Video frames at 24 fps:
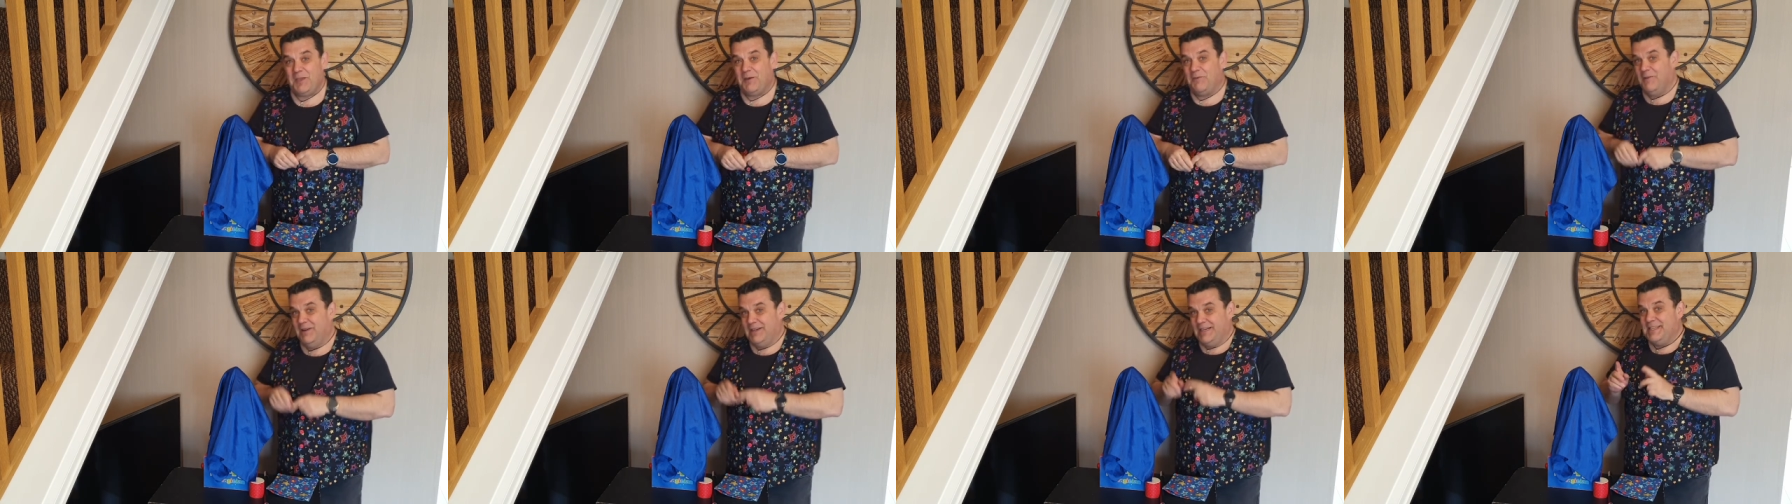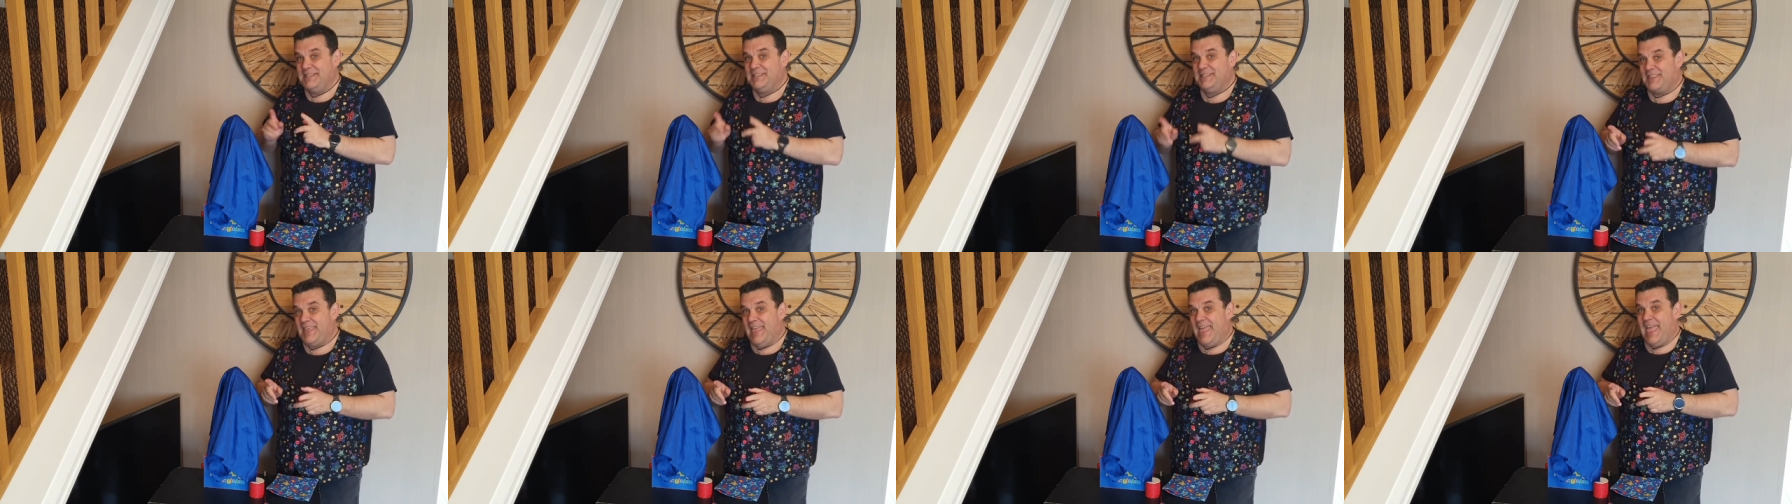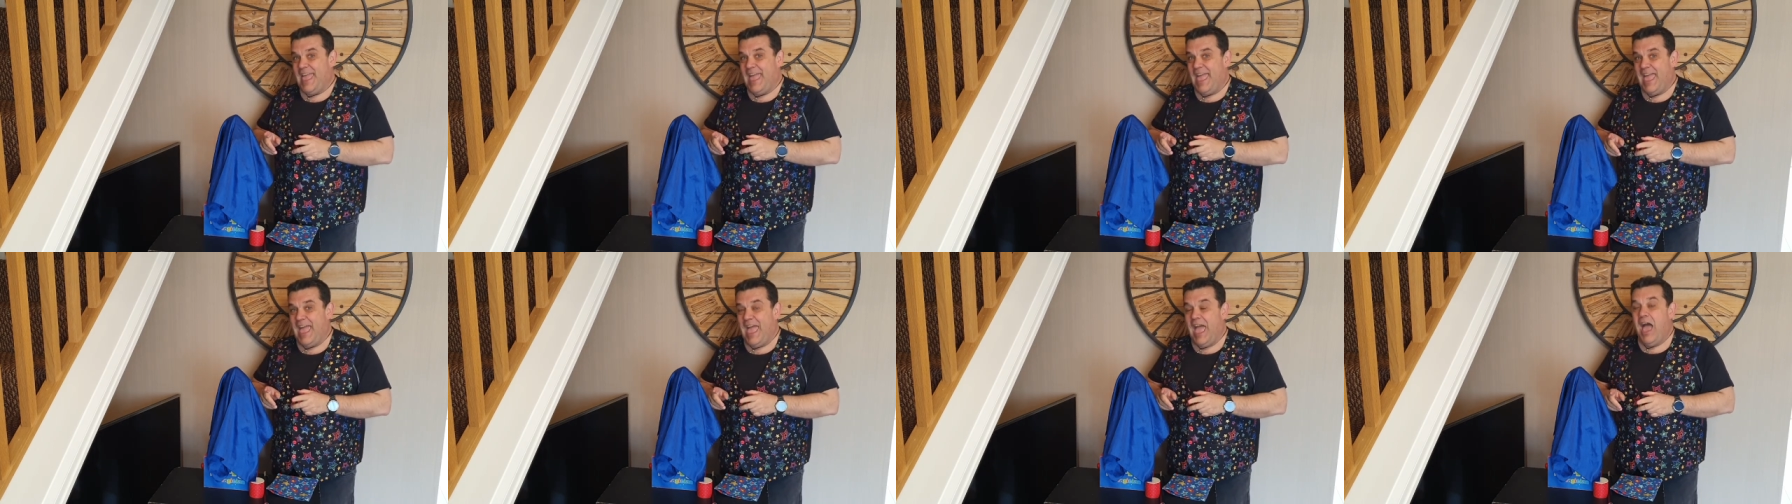Well, it's
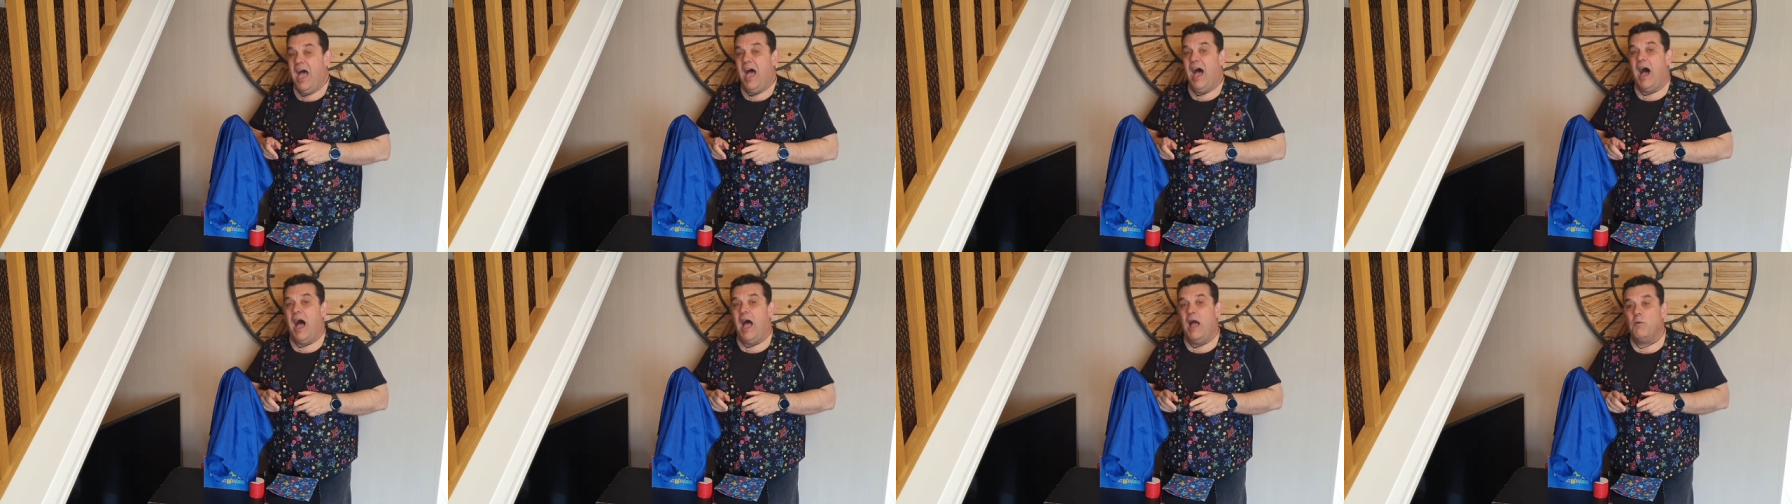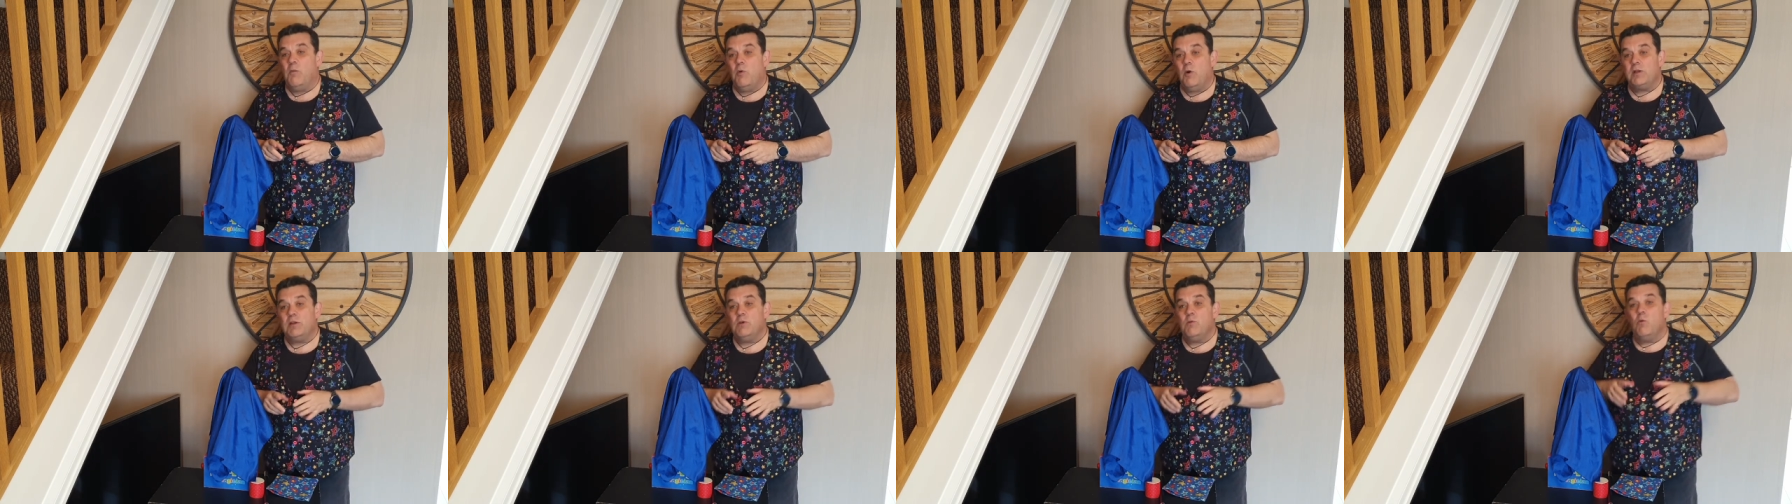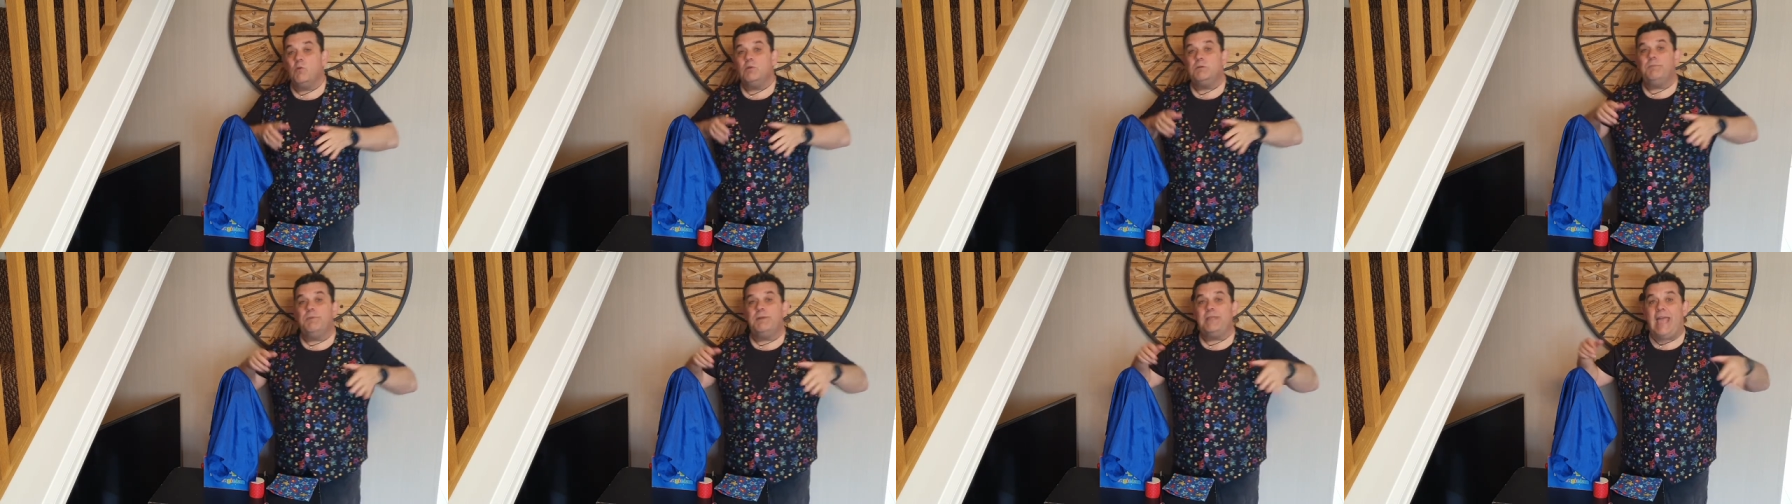there I want you
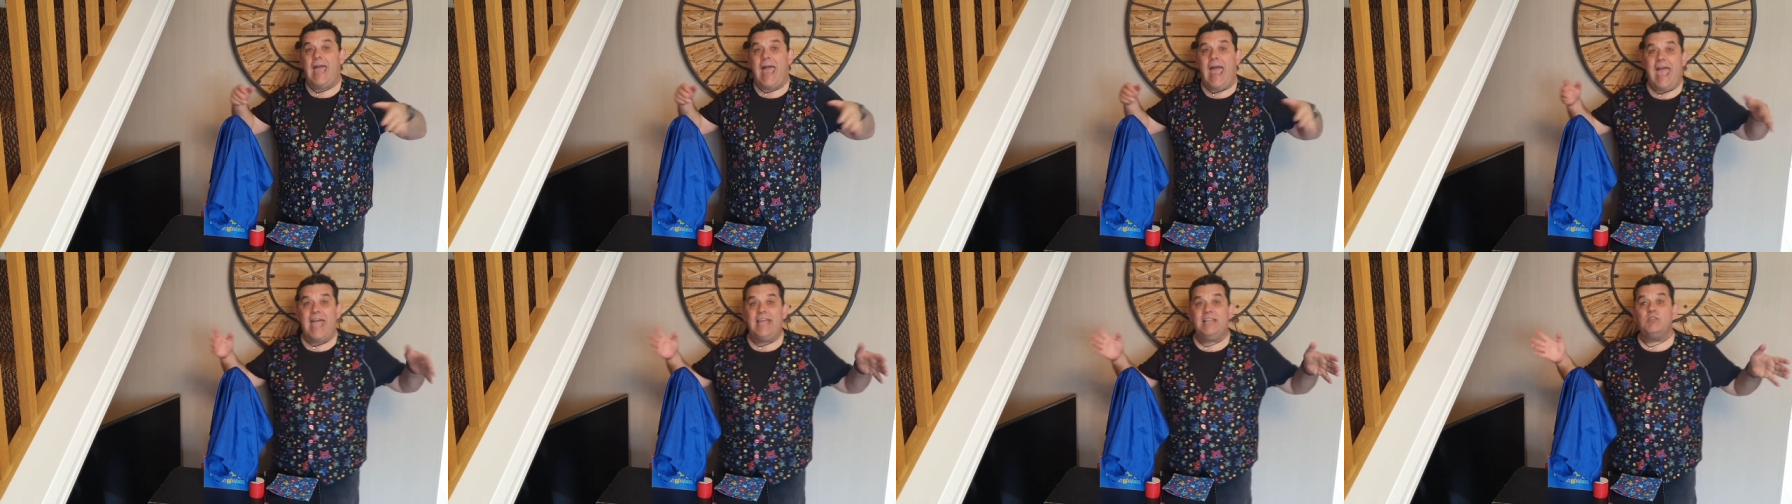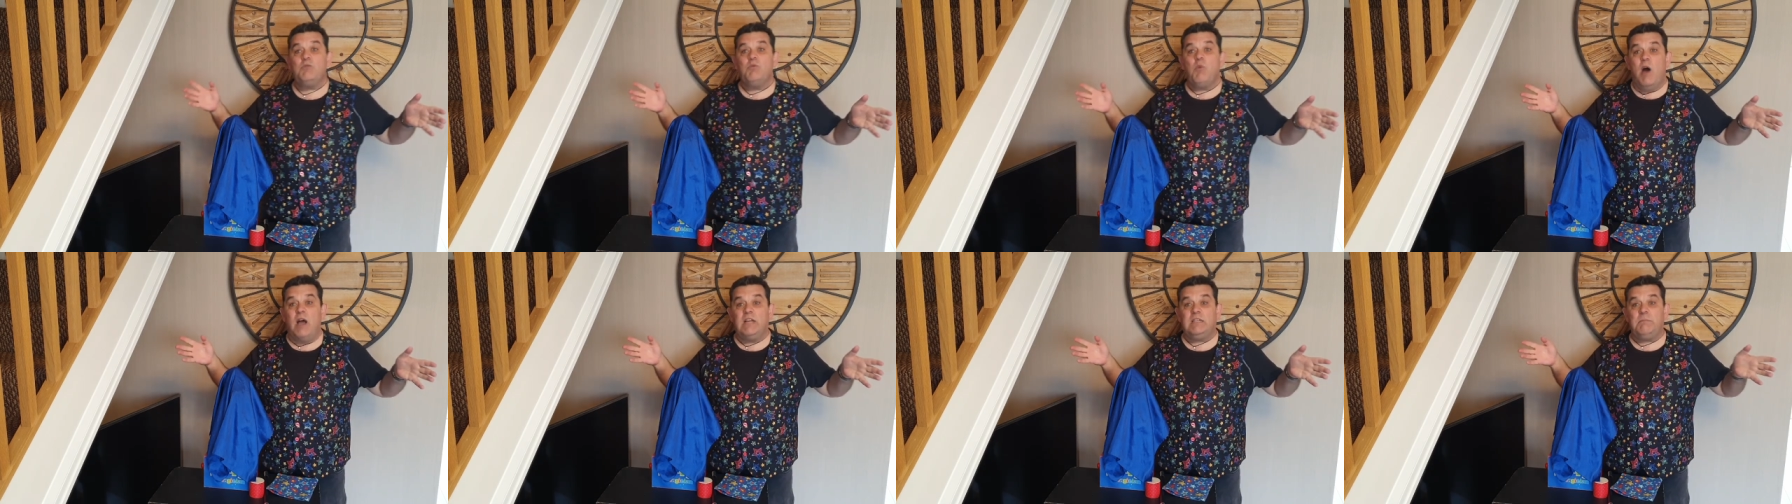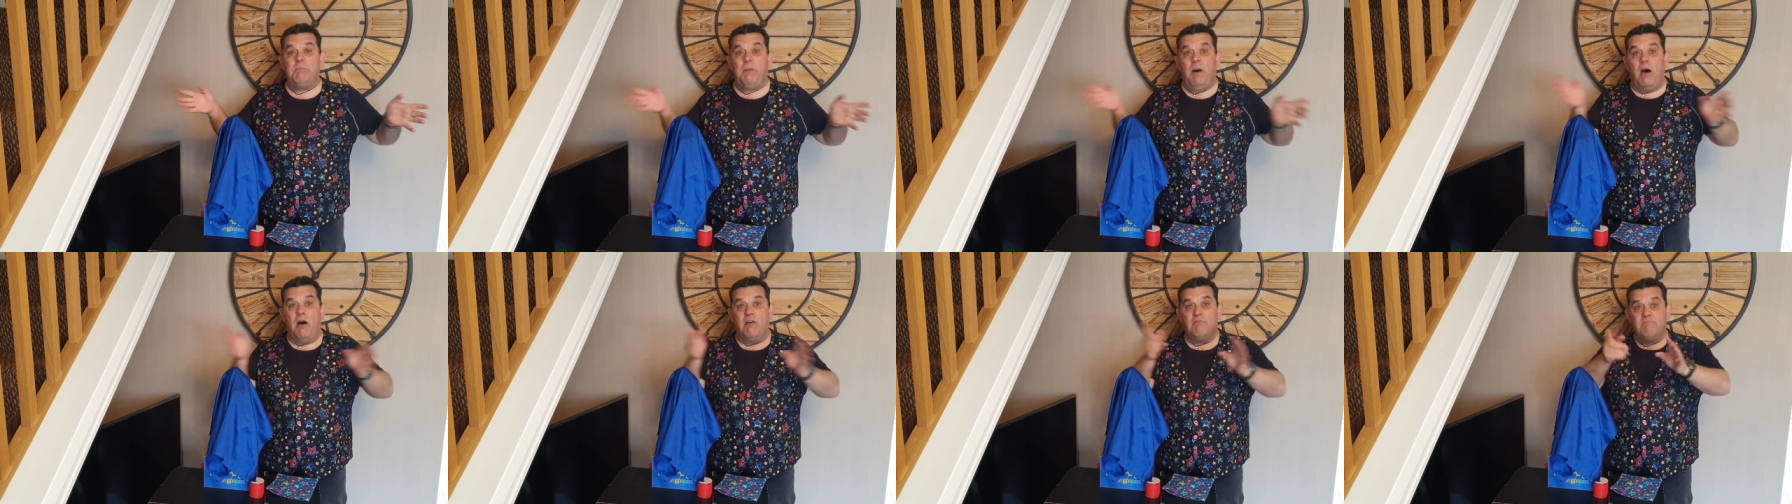all to put your hands wide
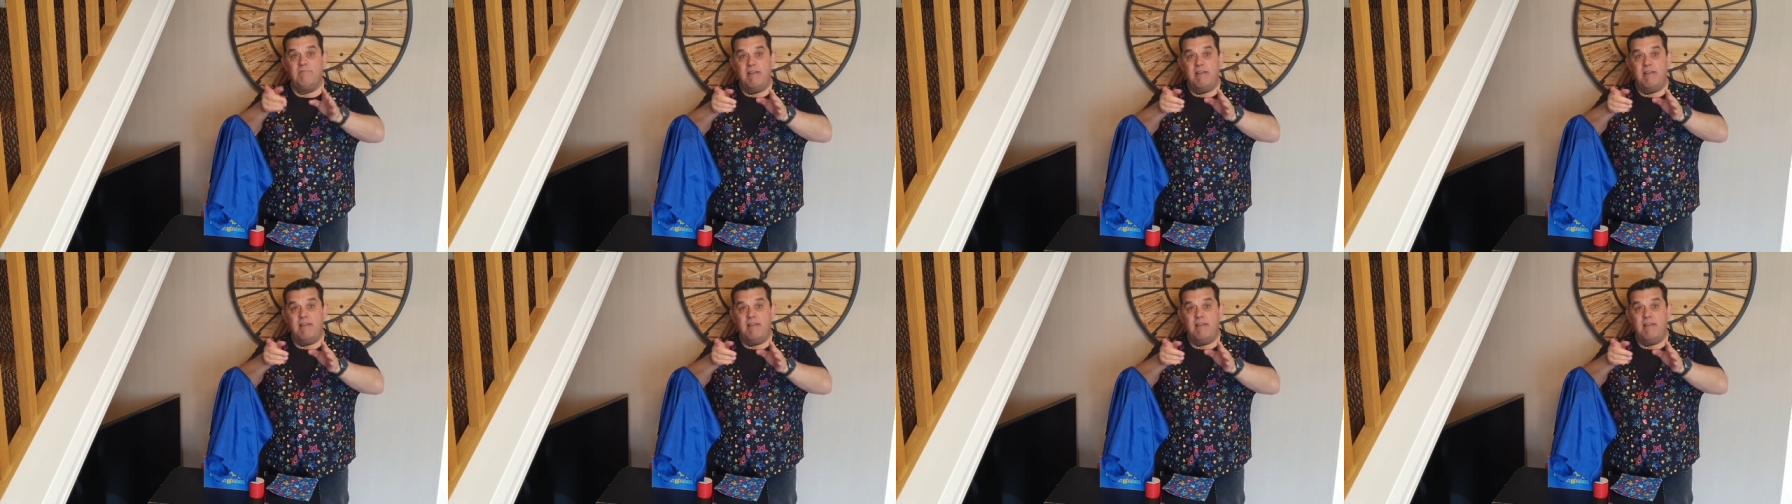apart,